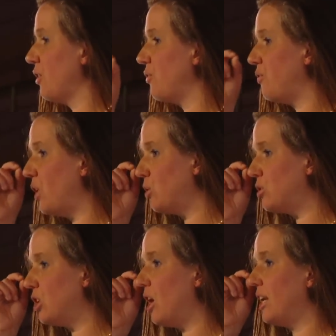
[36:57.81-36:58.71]

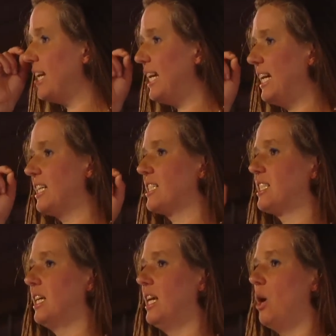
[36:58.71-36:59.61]
photon hits
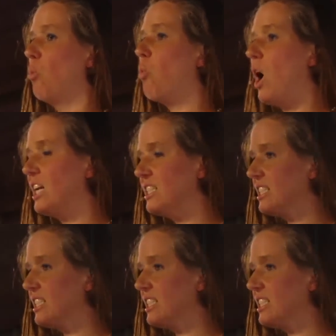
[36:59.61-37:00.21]
one